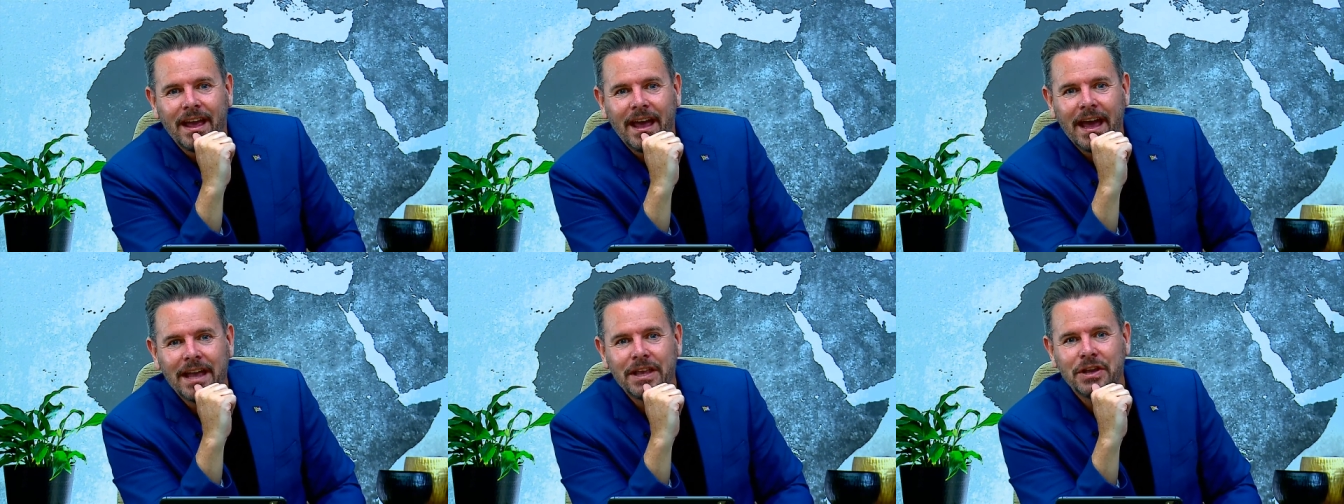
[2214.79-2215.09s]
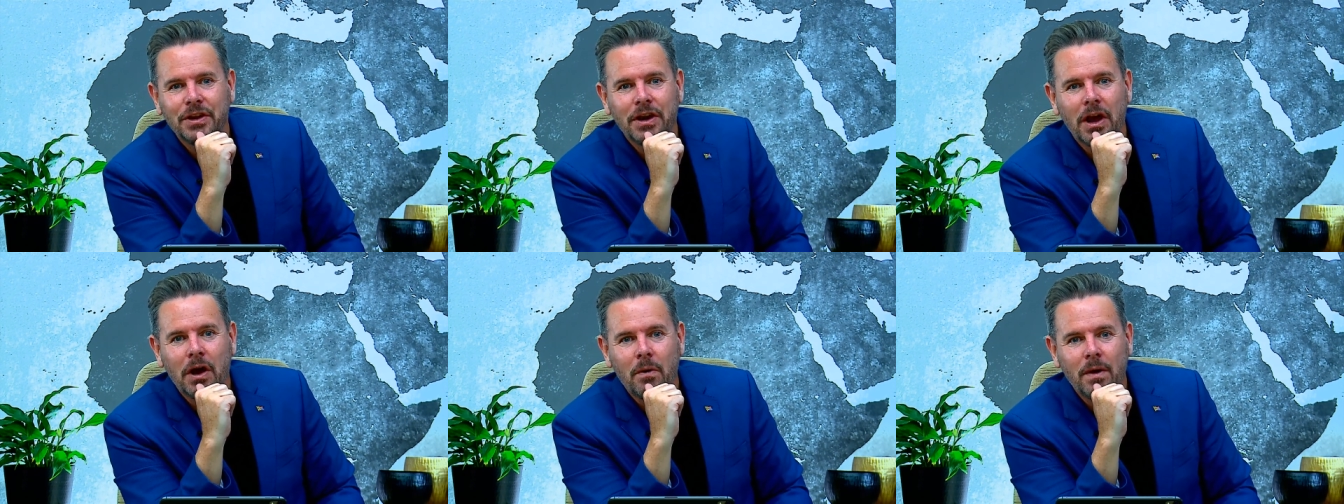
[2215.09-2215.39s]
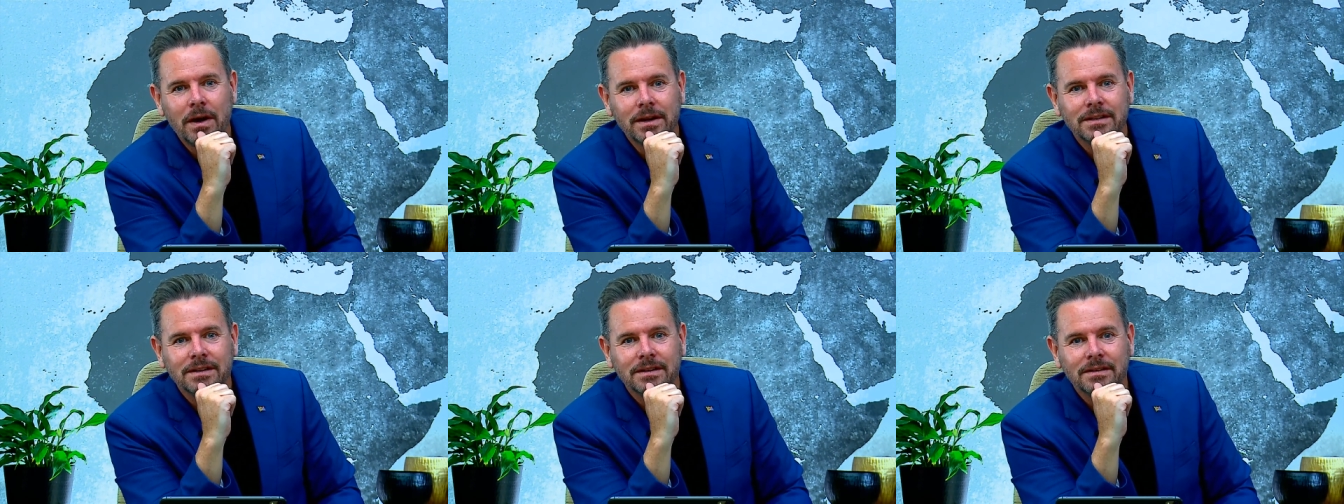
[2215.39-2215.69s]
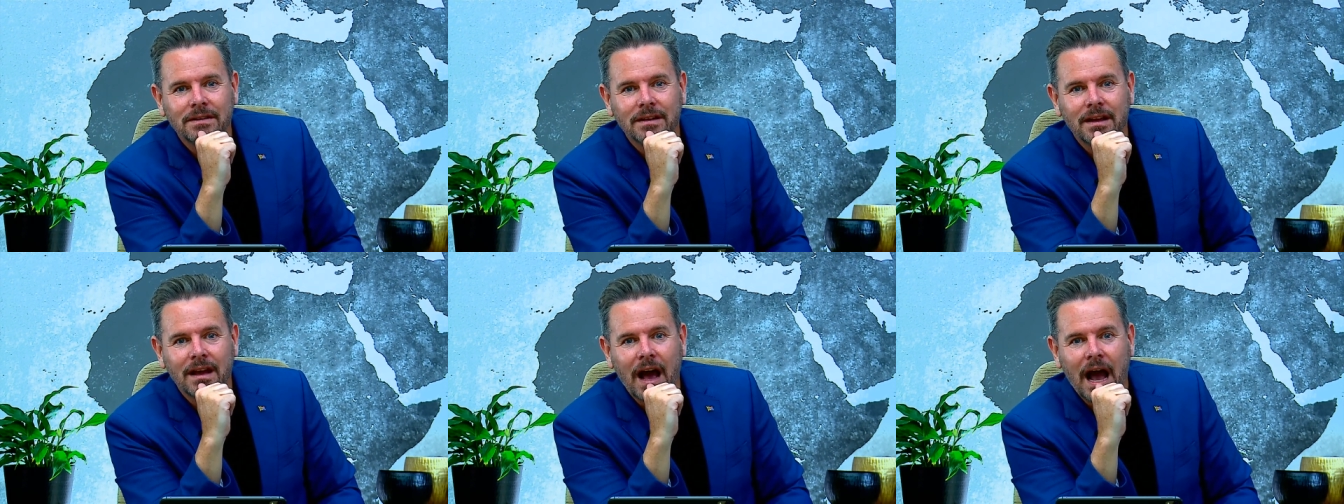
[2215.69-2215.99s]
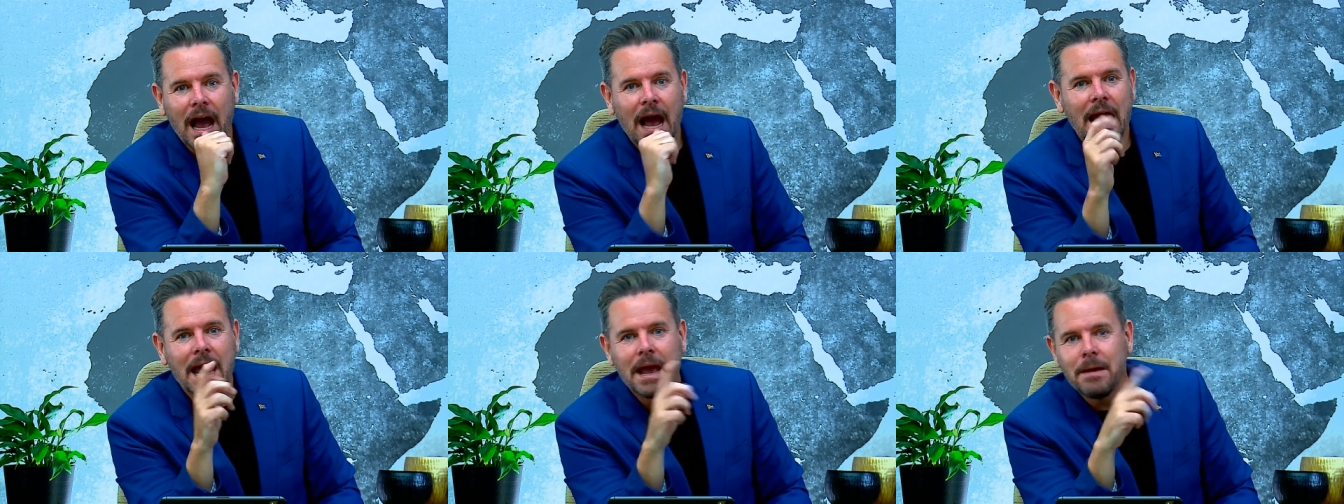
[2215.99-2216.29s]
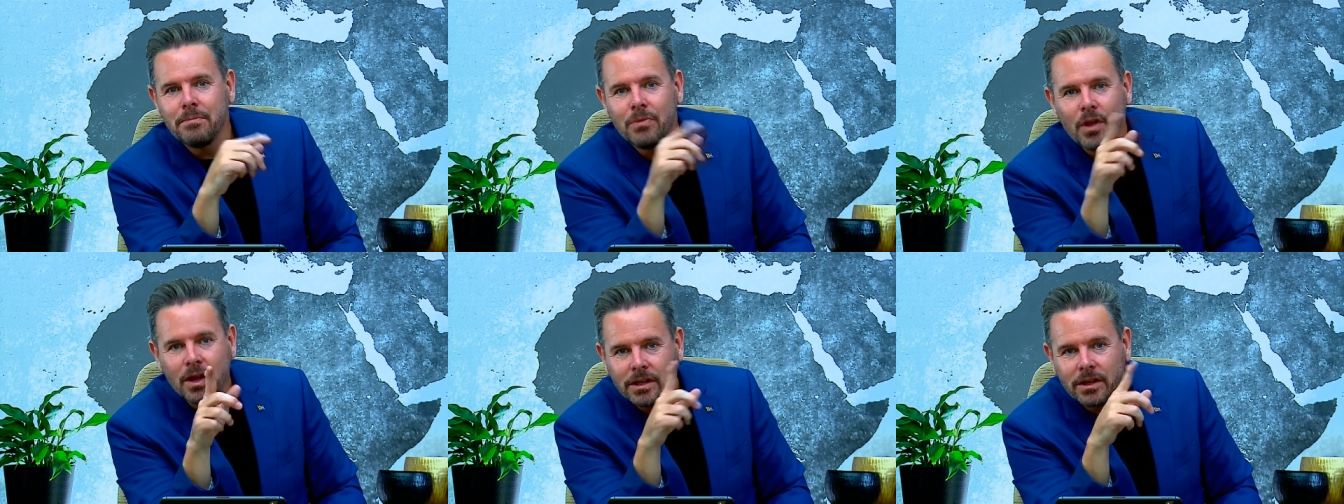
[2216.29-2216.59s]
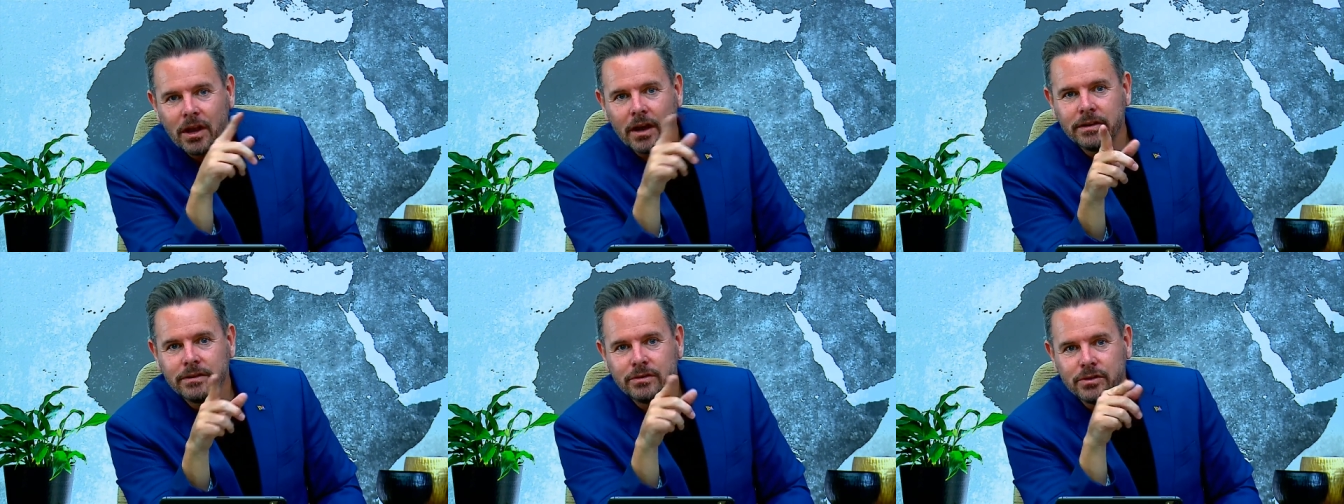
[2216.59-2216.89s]
And you know what? I am not
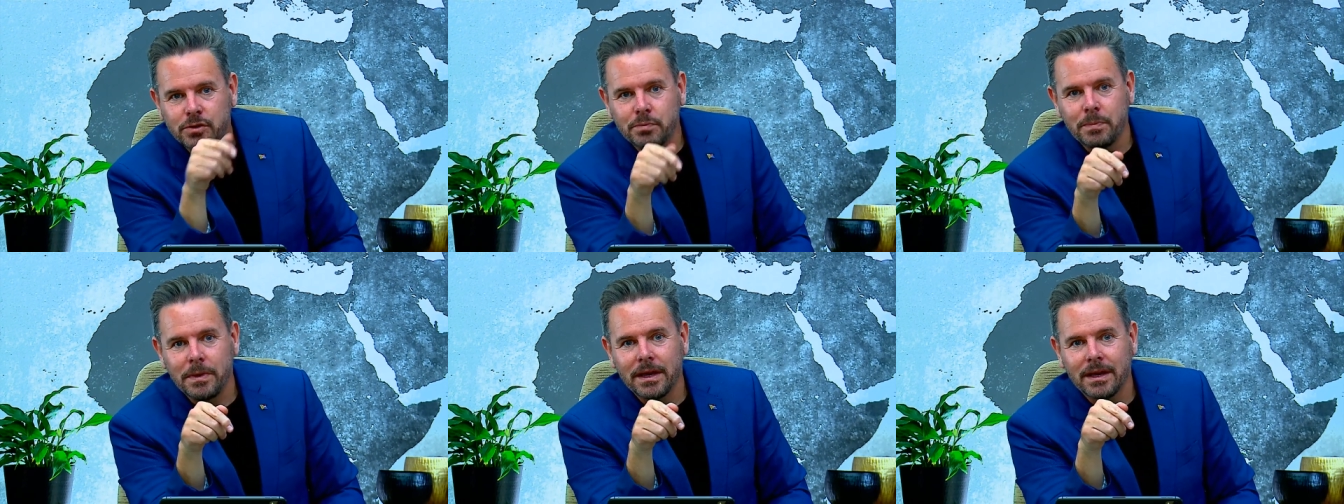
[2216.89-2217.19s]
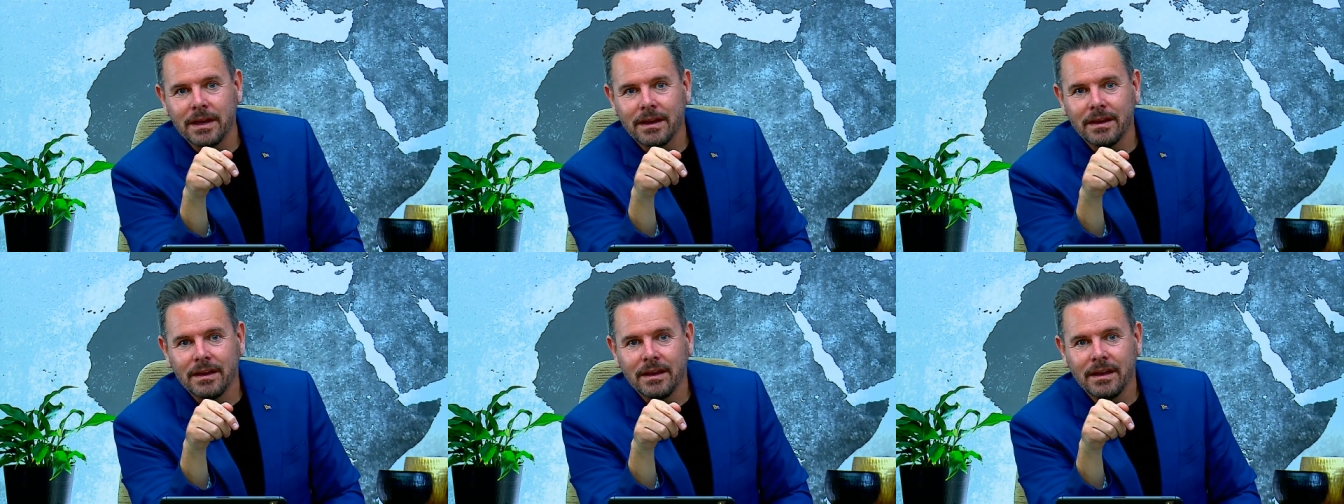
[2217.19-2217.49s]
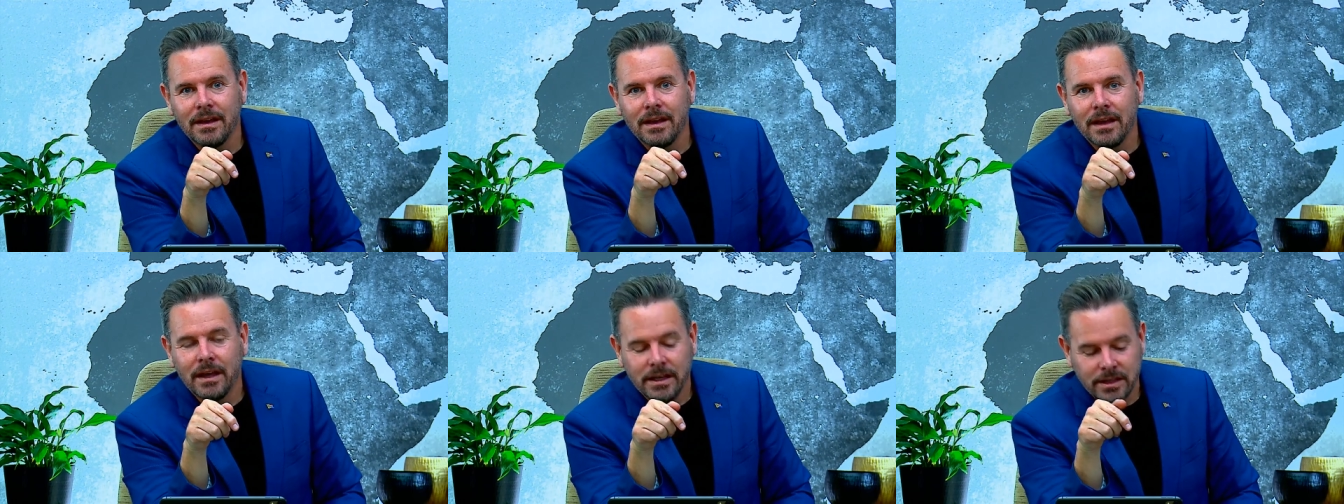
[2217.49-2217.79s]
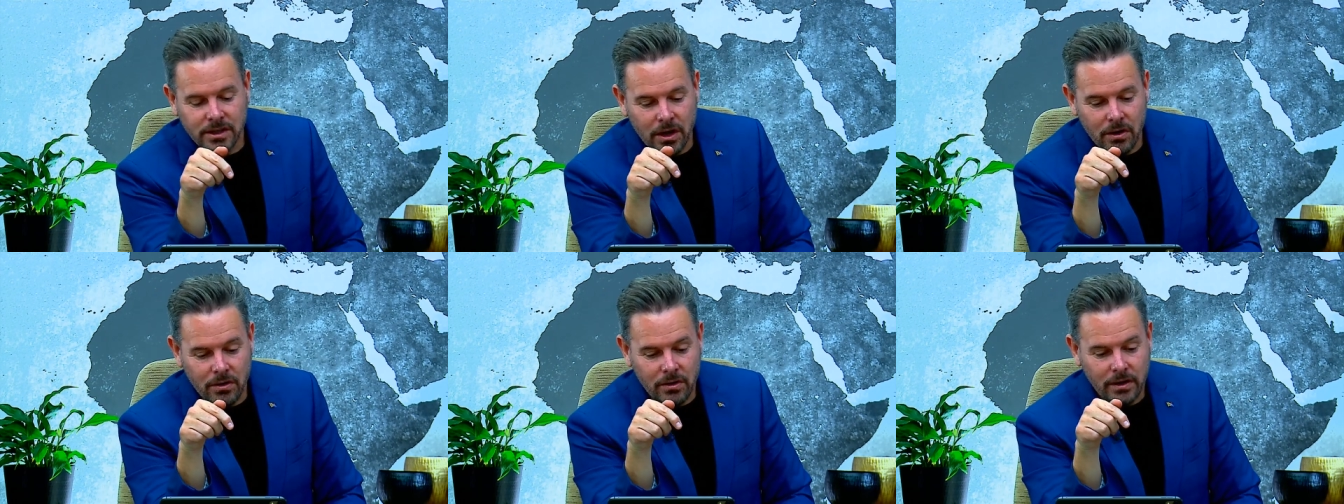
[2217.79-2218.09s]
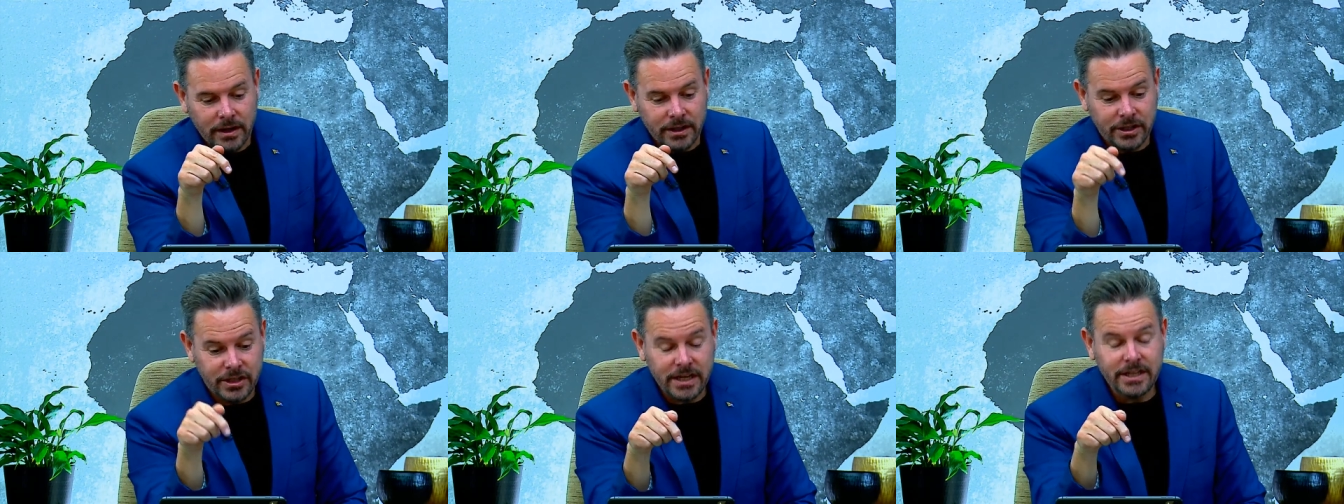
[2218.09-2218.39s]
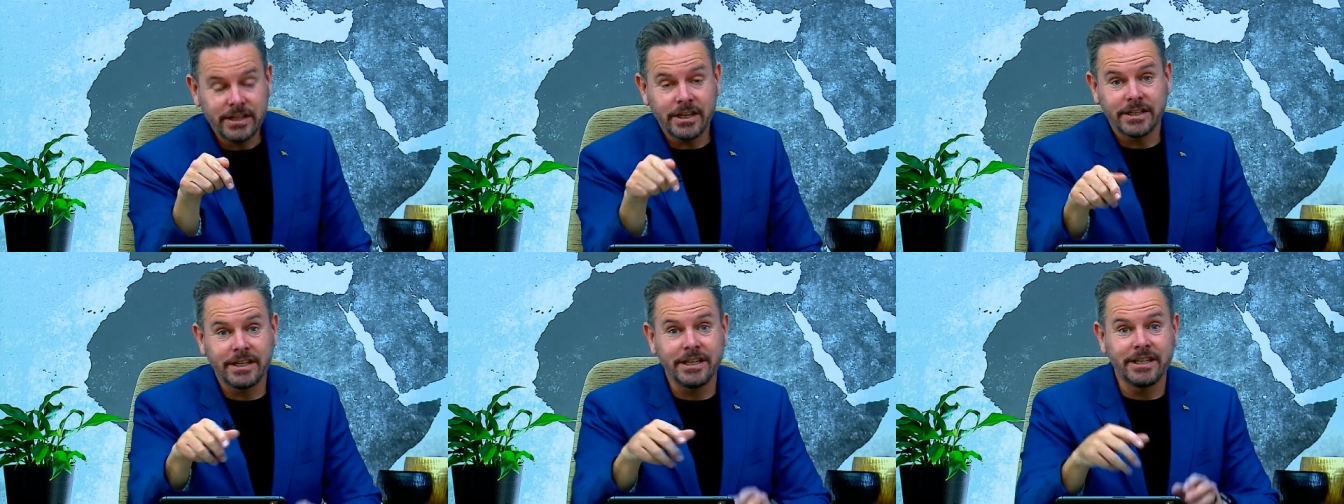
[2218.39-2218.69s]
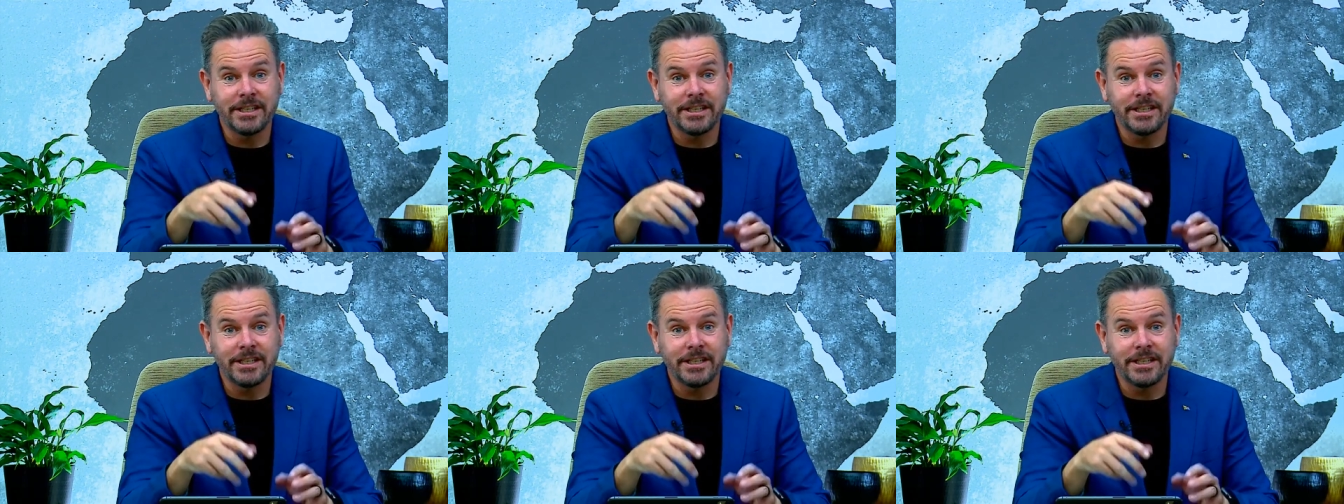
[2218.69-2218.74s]
going to speak. So Jesus